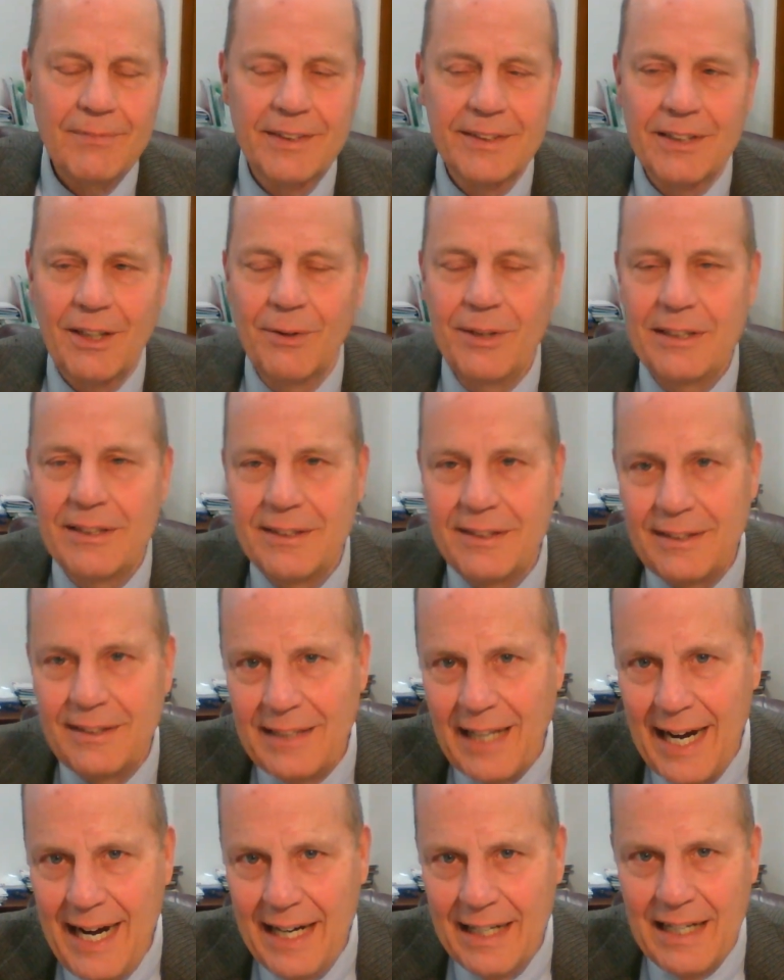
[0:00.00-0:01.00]
So he's
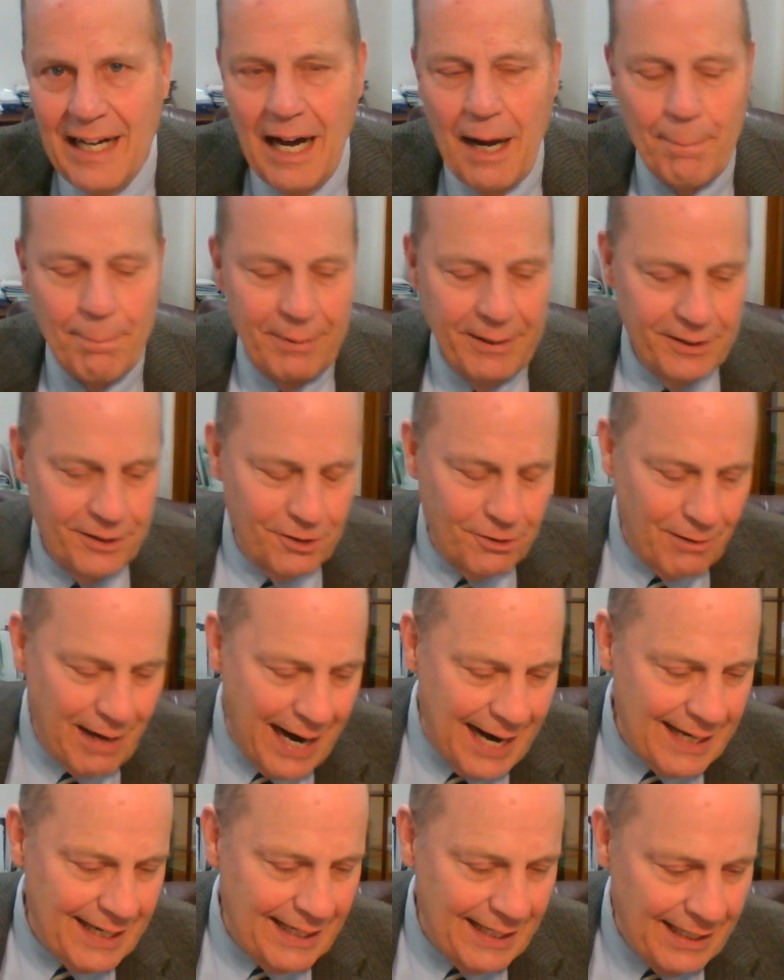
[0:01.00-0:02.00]
staying up, he's
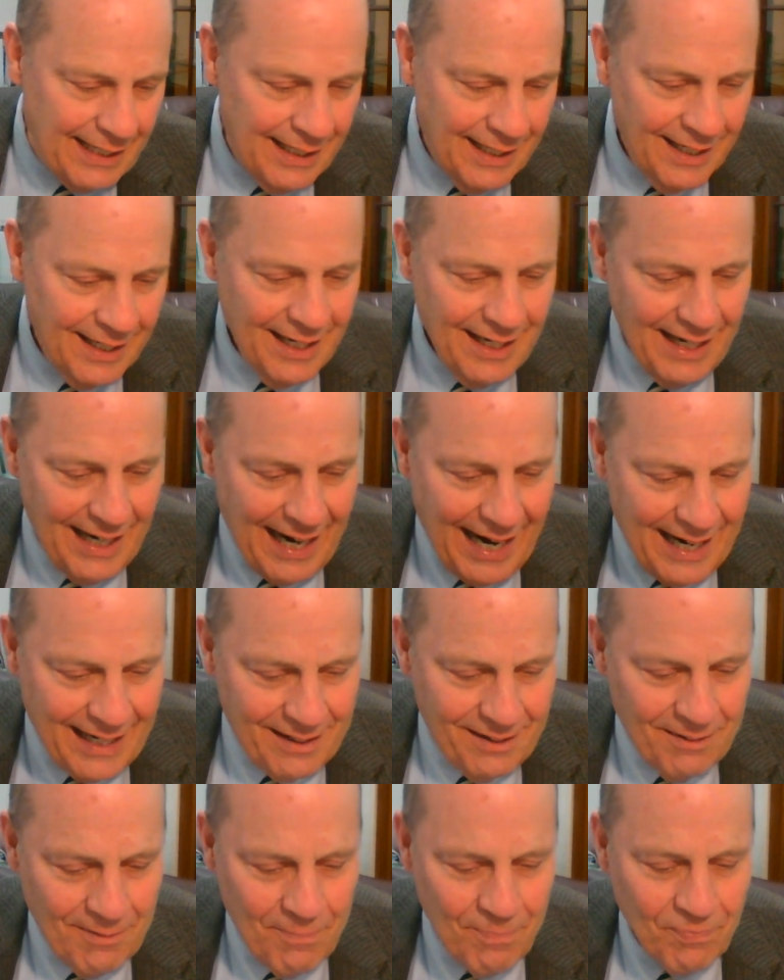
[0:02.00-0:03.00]
cranky.
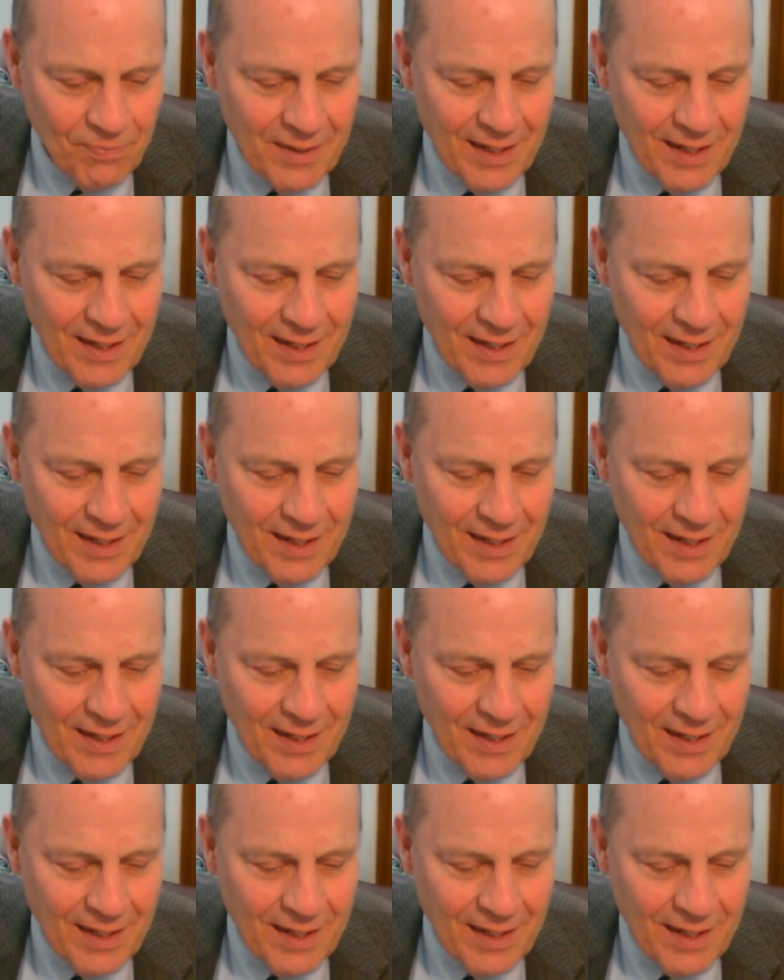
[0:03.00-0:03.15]
And